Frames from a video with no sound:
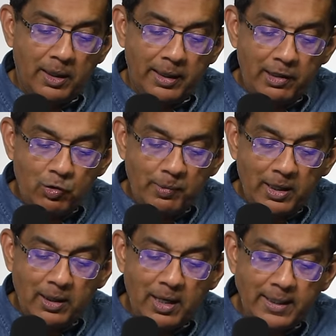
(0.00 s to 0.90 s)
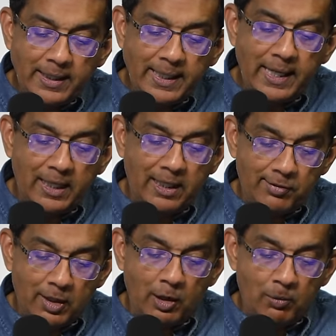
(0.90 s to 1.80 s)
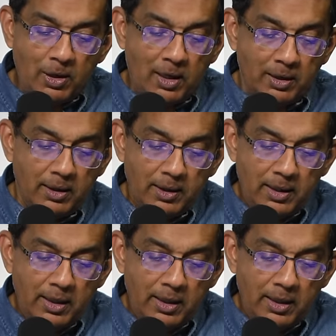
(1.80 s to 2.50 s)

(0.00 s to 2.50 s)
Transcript: Ismail Haniyeh, he's in Iran.